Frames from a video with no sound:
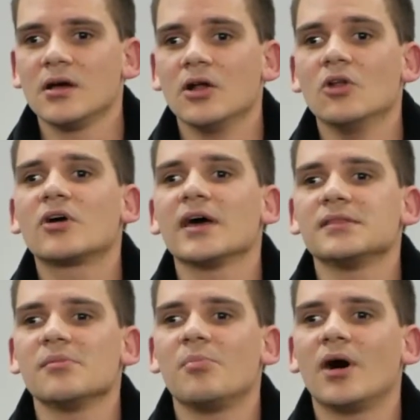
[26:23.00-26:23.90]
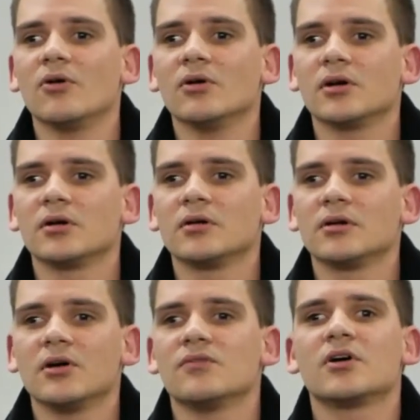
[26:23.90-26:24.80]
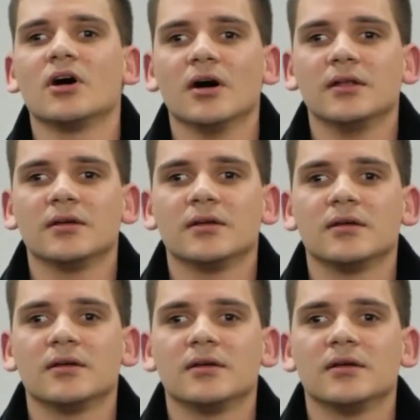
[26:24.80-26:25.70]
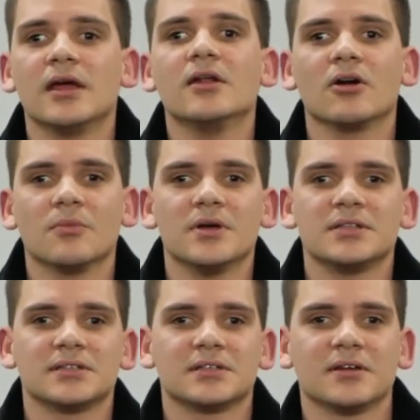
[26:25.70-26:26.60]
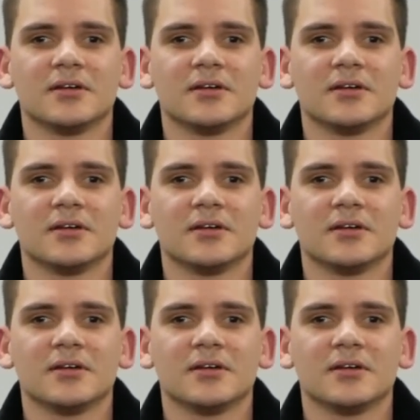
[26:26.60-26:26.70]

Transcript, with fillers: look at the power of God in our midst.